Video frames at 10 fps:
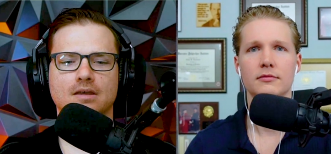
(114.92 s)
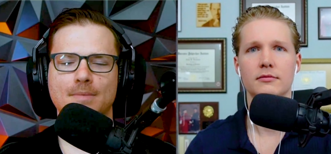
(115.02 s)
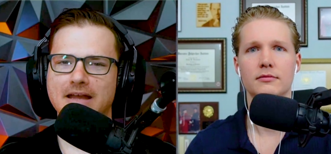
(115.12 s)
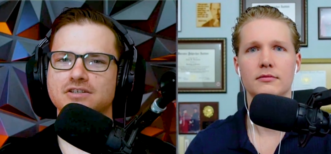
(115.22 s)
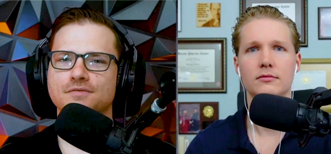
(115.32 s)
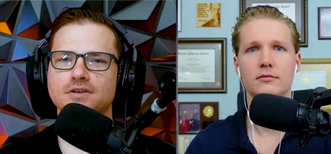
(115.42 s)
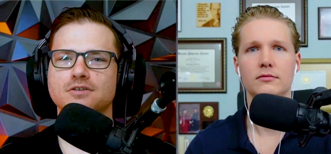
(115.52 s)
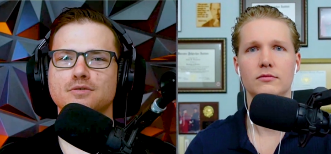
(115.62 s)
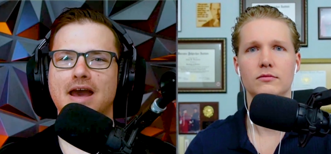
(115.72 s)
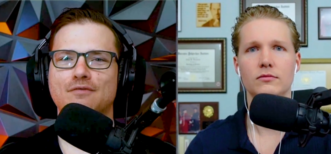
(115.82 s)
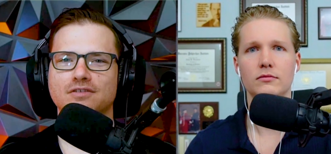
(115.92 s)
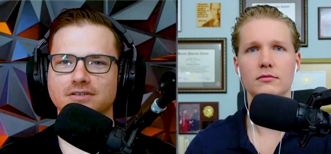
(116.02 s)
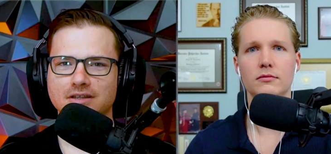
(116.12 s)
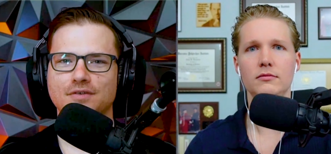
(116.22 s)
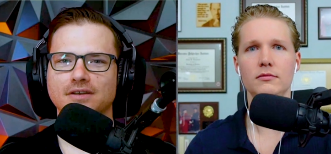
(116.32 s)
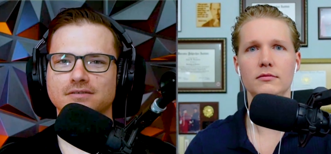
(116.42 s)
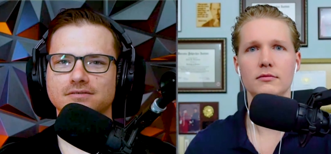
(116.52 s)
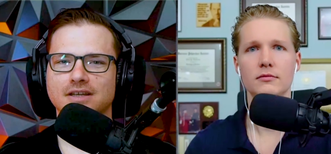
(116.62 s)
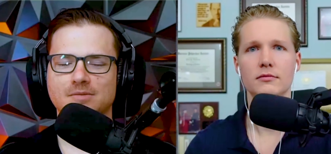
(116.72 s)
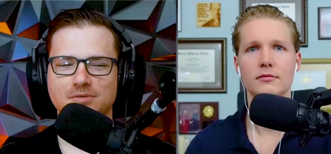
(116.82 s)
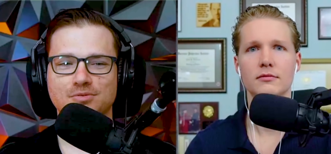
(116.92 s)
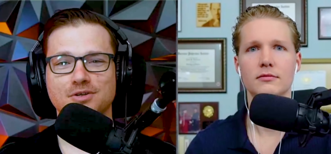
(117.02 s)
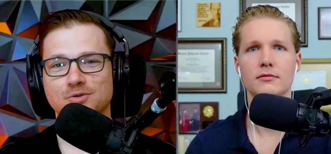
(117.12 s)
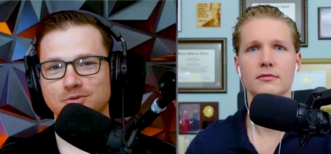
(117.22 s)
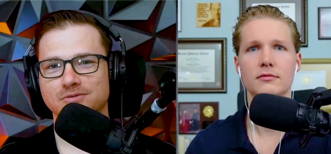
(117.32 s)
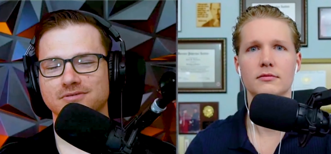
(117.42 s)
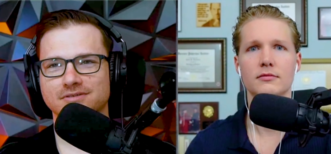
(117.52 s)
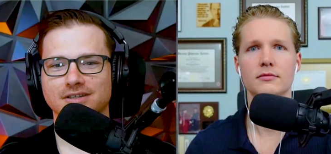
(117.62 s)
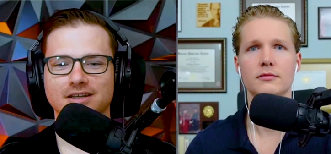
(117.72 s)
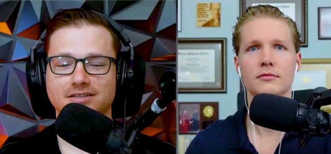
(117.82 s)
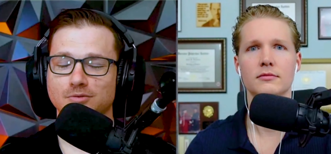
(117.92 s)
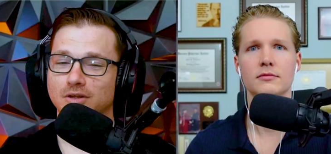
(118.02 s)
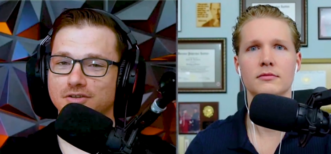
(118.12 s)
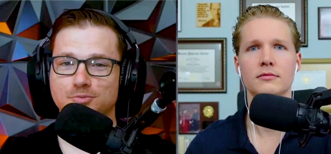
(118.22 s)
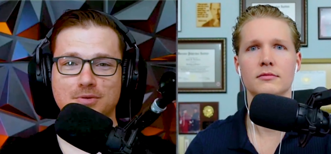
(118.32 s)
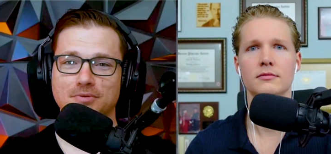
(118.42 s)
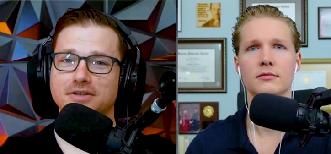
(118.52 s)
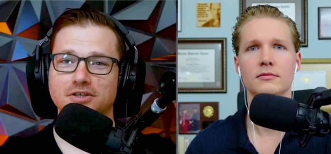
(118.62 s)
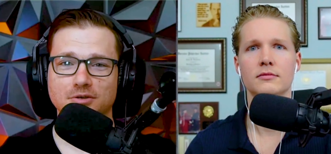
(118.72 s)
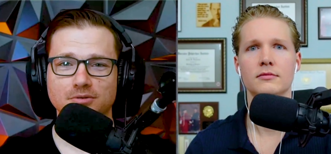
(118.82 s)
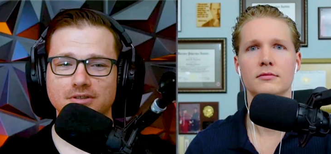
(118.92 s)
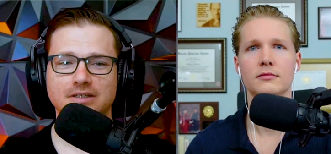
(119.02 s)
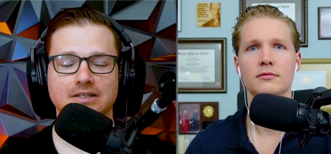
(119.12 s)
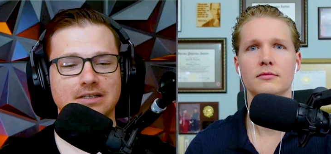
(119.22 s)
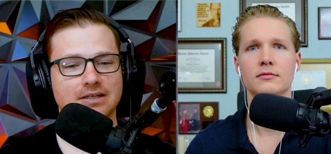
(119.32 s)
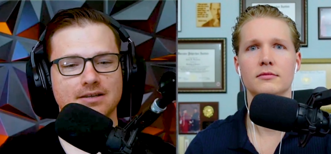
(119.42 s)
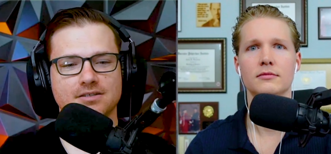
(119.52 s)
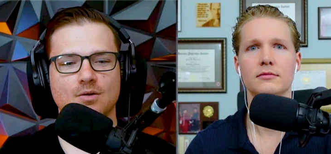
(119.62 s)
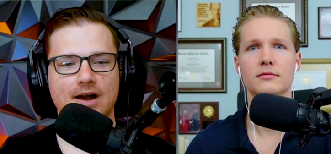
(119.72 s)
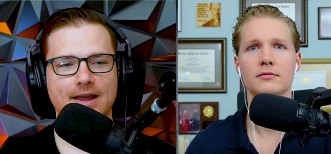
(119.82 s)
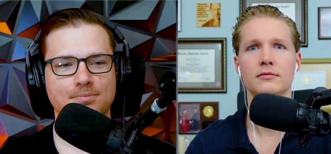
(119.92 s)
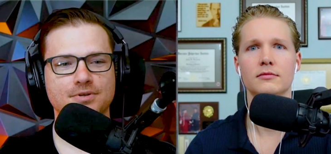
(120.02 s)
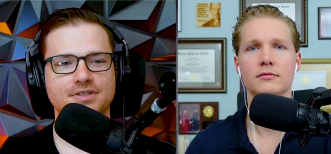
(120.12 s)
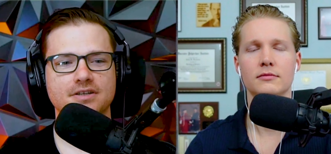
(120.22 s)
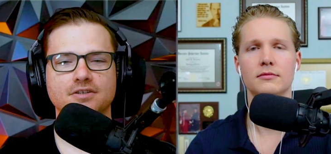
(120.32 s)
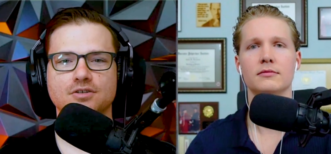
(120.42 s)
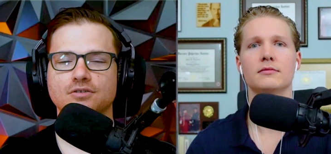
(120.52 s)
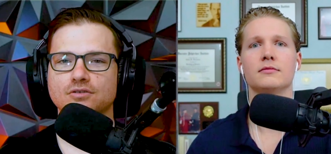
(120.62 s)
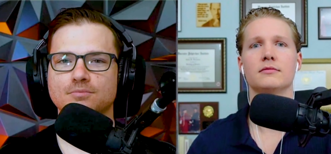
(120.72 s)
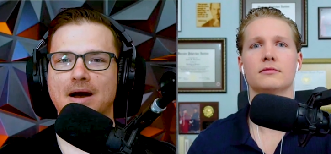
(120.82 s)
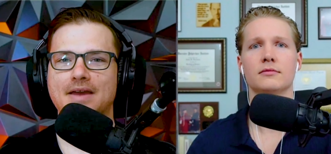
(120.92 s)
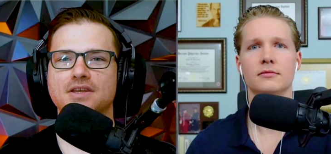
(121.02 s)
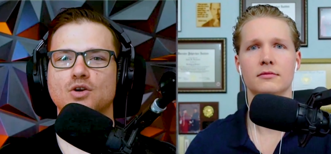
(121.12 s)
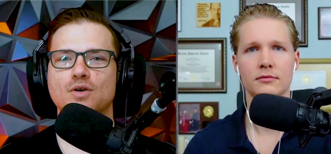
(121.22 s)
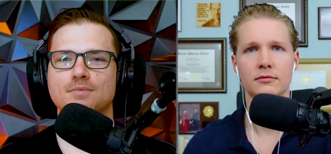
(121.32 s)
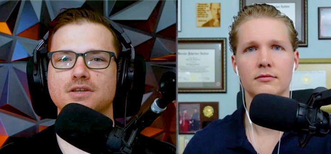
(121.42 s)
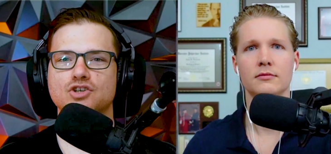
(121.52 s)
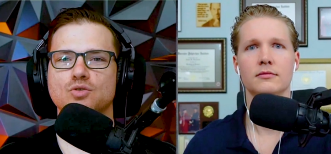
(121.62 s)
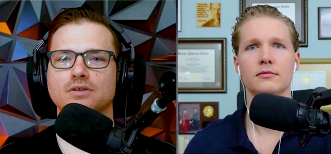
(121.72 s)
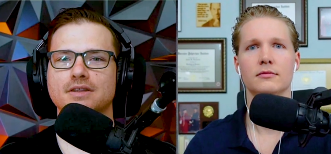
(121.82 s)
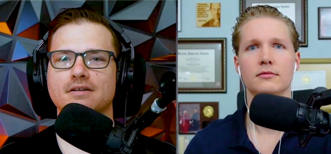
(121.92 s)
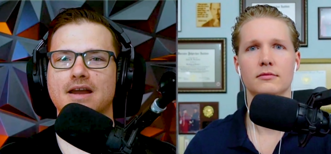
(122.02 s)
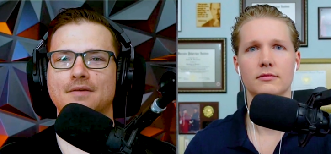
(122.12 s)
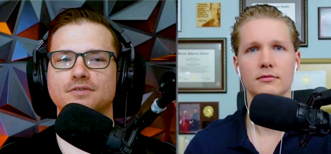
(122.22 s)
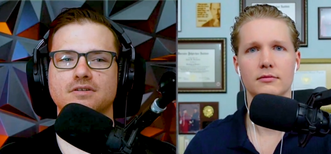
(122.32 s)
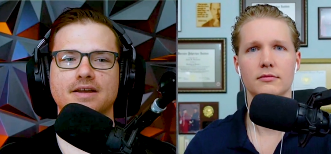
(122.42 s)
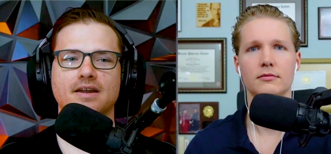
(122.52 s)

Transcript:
Speaker 1: Imagine if you could do that for a living. That'd be pretty cool. And he said, Well, there's people that do. So I proceeded to buy the equipment shortly thereafter. I